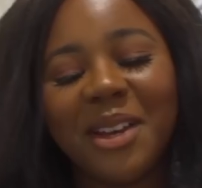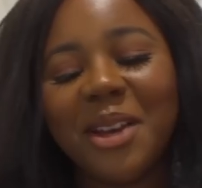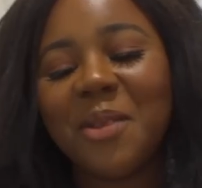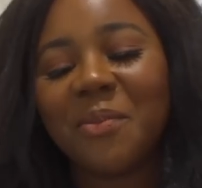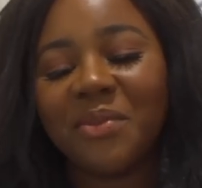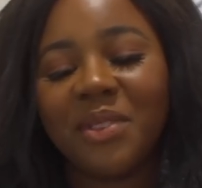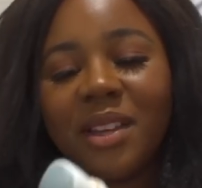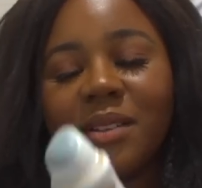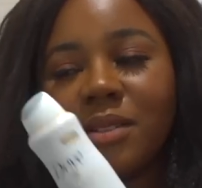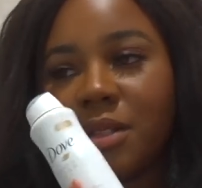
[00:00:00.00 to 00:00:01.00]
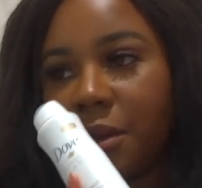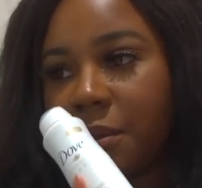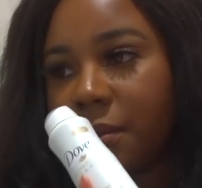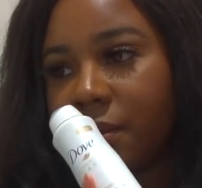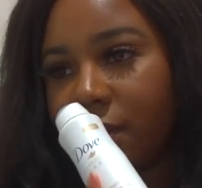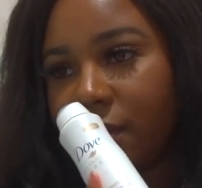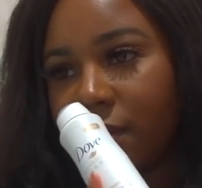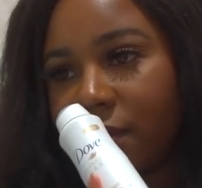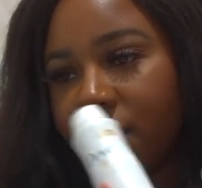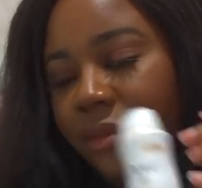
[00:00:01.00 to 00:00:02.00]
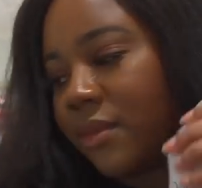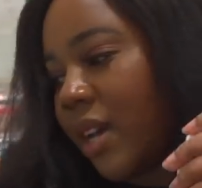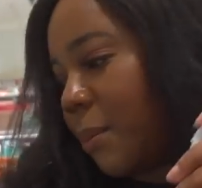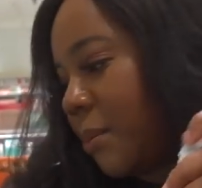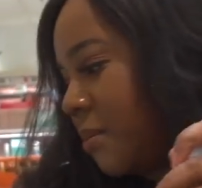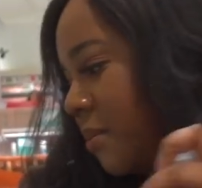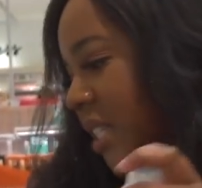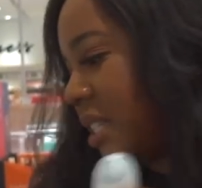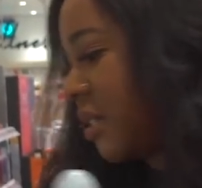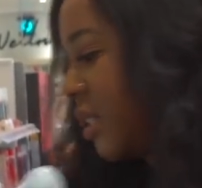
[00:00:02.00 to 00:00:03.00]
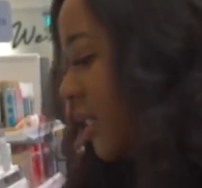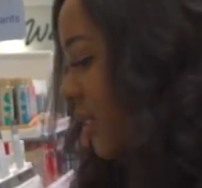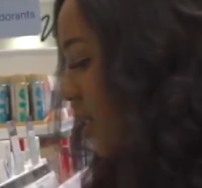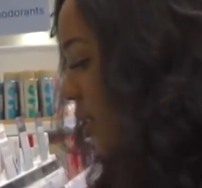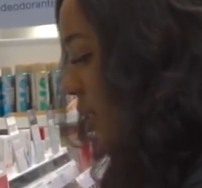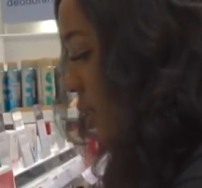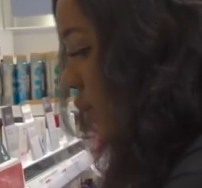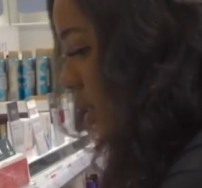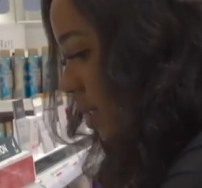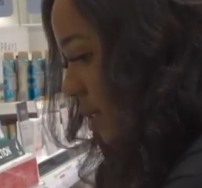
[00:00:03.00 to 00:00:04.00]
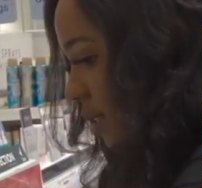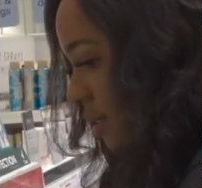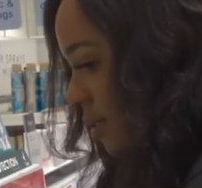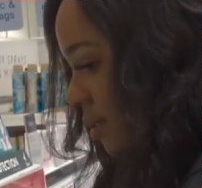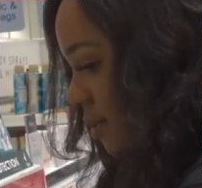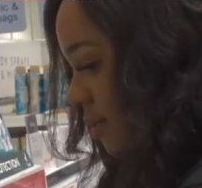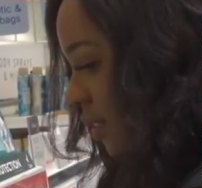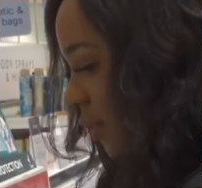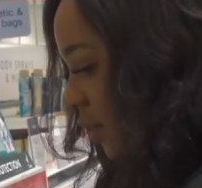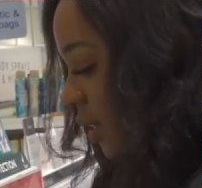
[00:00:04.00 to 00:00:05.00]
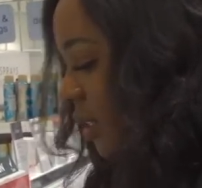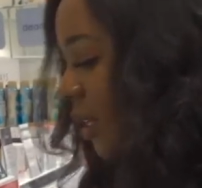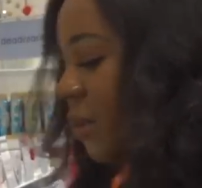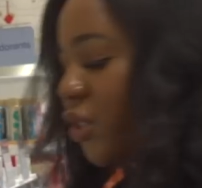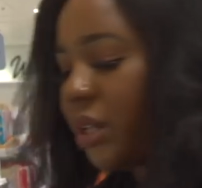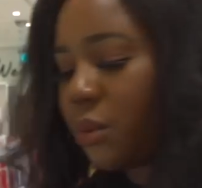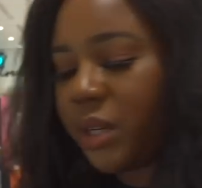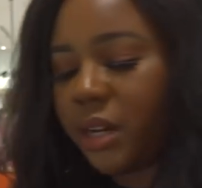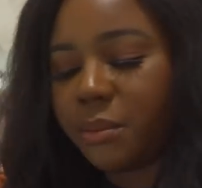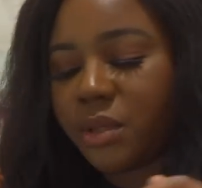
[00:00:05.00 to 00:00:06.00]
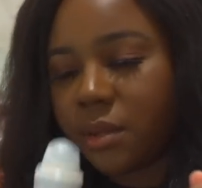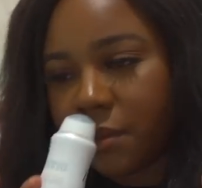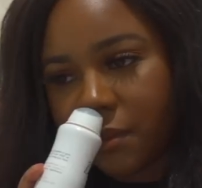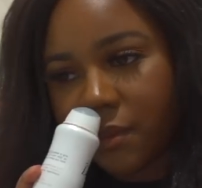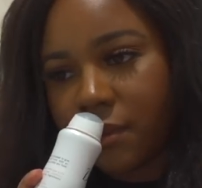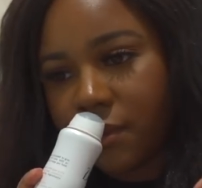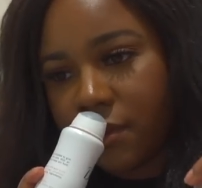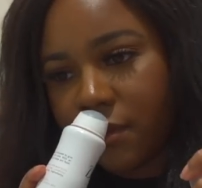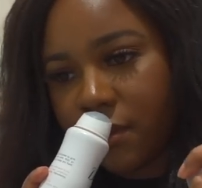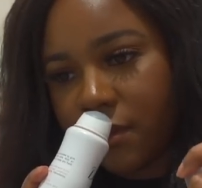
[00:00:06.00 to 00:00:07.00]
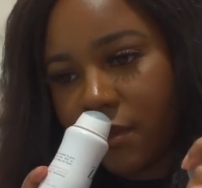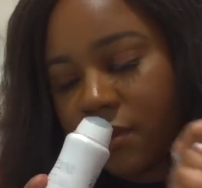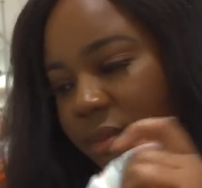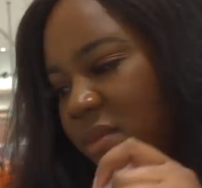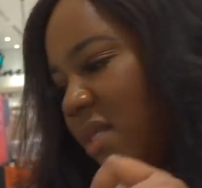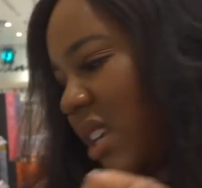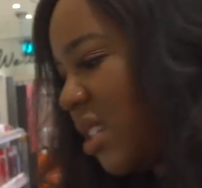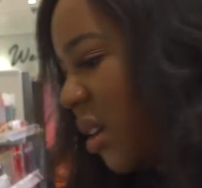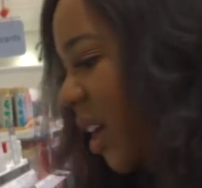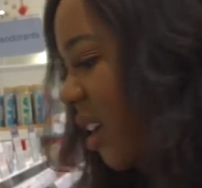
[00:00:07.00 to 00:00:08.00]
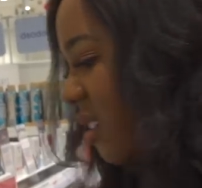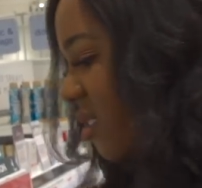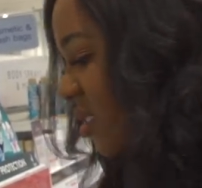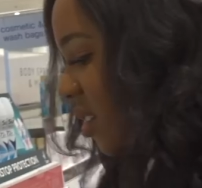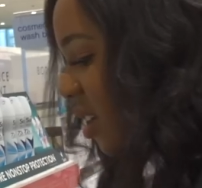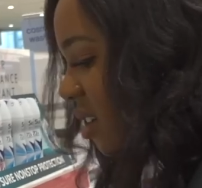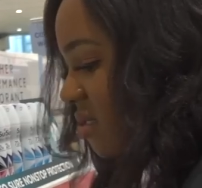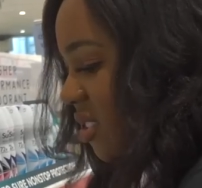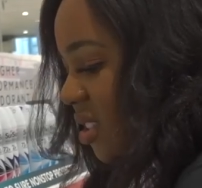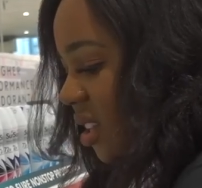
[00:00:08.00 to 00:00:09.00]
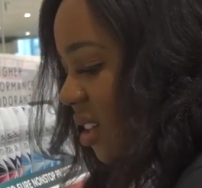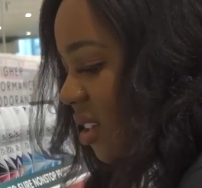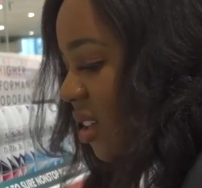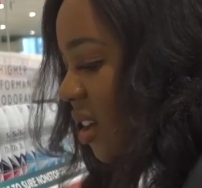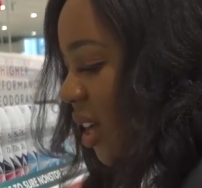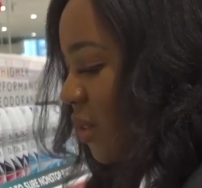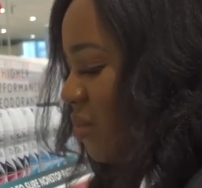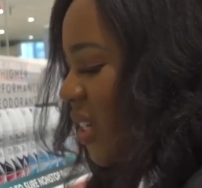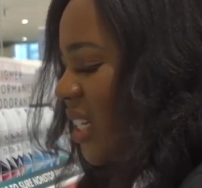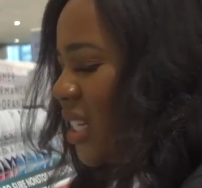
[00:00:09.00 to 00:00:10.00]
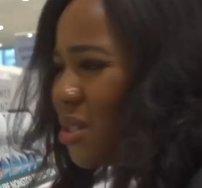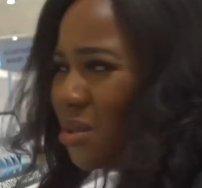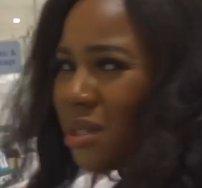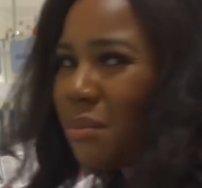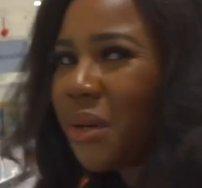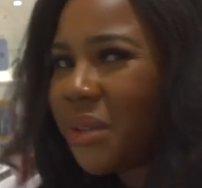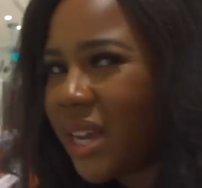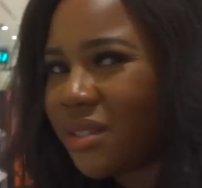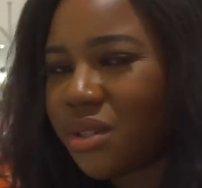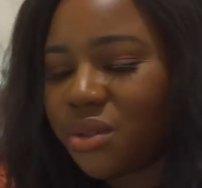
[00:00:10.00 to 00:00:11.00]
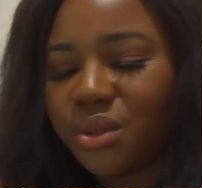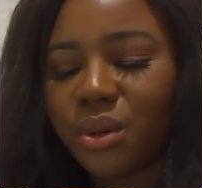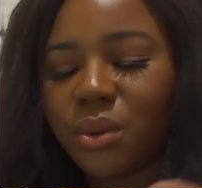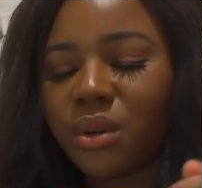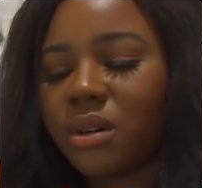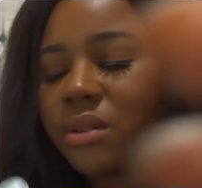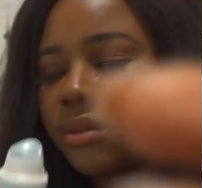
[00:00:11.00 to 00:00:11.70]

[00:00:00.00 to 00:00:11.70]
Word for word: Ah. so, no, this is not it. This is not it. Definitely. Let me try the one that I'm. Mm, it's okay. It's okay. It's just there. I don't really need it to smell now. Just do your work.